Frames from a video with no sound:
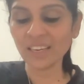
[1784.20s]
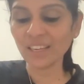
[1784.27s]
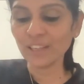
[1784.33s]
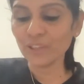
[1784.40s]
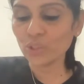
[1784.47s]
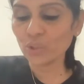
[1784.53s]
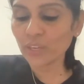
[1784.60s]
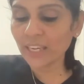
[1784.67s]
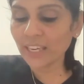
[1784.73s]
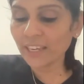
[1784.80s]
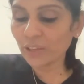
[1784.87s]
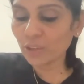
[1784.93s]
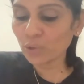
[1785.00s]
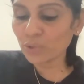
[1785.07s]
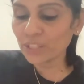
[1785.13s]
so
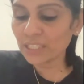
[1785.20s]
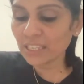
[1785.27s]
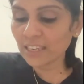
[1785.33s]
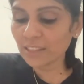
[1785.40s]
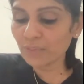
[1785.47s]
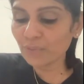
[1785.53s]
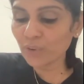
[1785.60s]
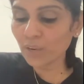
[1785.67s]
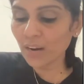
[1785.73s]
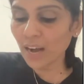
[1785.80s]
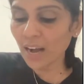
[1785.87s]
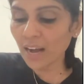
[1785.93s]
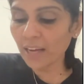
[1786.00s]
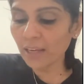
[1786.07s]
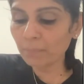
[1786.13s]
keto stands for
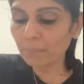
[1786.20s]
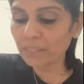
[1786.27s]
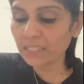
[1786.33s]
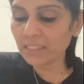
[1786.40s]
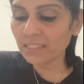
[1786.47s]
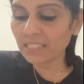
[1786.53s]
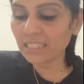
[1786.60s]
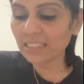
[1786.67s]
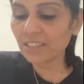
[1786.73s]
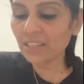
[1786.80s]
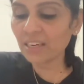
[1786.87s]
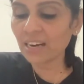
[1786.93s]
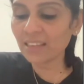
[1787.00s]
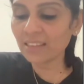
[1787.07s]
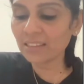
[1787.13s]
rbc
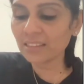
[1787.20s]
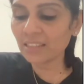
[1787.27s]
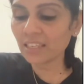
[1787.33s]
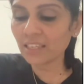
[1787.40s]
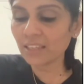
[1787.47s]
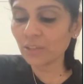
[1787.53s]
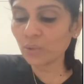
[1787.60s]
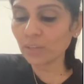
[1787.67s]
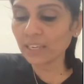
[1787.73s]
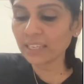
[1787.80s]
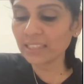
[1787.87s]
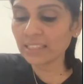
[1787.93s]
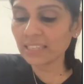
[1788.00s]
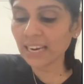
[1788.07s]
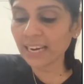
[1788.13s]
trans
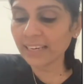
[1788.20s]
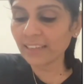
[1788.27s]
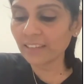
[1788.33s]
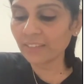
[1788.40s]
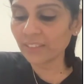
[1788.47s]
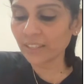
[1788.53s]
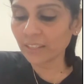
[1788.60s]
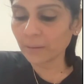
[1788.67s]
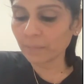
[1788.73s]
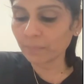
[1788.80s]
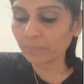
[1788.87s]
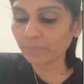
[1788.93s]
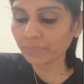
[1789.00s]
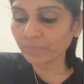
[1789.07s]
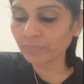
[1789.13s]
ketolase activity
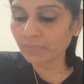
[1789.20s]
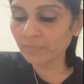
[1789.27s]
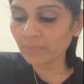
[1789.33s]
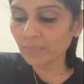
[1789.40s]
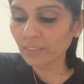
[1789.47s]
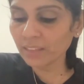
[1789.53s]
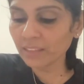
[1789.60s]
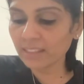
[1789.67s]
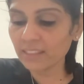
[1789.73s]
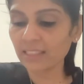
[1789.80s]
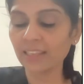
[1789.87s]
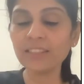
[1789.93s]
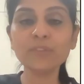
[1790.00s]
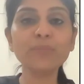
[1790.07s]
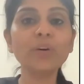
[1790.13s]

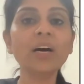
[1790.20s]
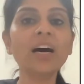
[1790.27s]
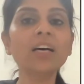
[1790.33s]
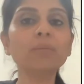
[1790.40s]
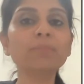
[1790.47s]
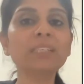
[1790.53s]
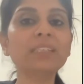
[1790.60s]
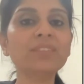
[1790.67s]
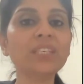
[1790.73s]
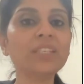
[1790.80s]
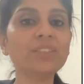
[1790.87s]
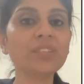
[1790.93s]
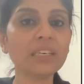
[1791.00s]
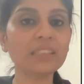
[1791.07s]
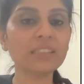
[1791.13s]
stands for rbc
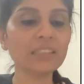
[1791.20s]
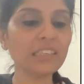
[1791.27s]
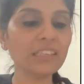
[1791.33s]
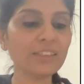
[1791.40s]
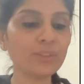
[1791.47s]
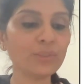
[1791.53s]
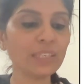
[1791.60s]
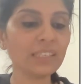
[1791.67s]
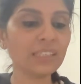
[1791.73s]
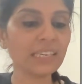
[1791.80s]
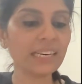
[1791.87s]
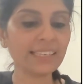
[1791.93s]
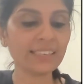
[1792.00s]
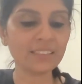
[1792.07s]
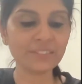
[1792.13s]
trans ketolase
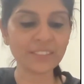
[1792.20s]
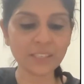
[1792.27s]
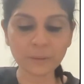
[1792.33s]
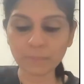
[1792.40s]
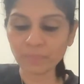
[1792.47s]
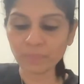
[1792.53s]
activity